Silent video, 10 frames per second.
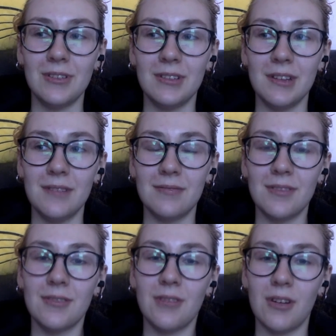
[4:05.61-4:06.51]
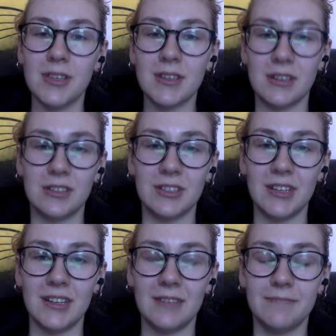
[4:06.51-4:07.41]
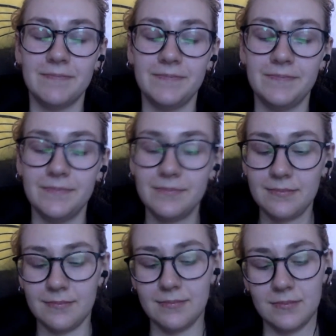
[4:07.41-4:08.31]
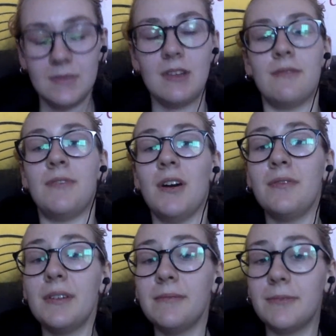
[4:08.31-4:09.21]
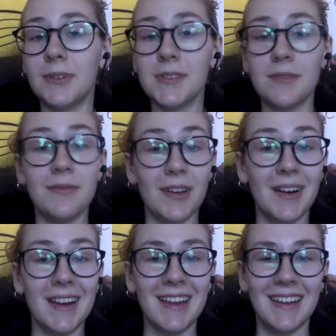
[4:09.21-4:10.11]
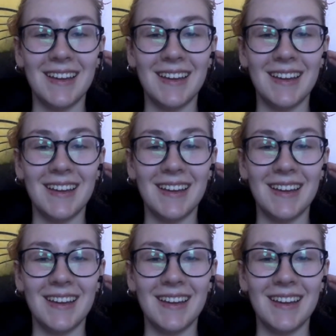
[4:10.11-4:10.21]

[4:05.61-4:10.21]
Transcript: in love with cross country. Velvet was a very